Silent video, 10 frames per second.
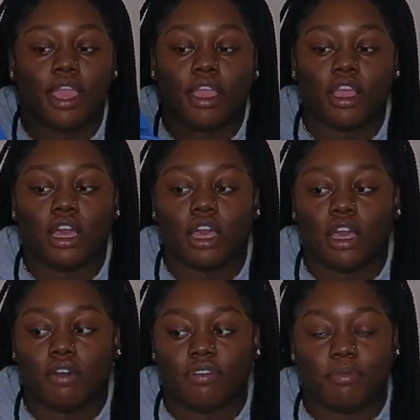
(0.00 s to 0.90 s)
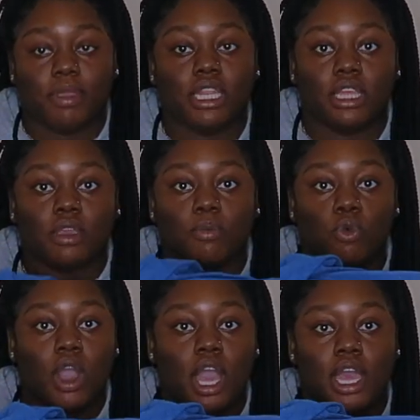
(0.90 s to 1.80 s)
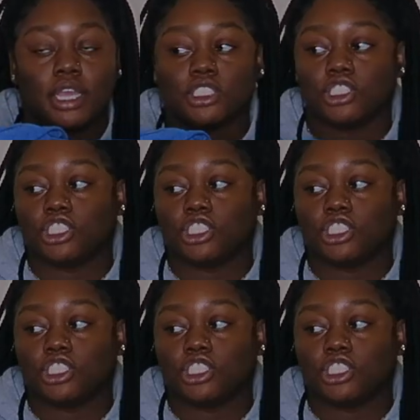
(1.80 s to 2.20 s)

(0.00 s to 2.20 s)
pair of medium wash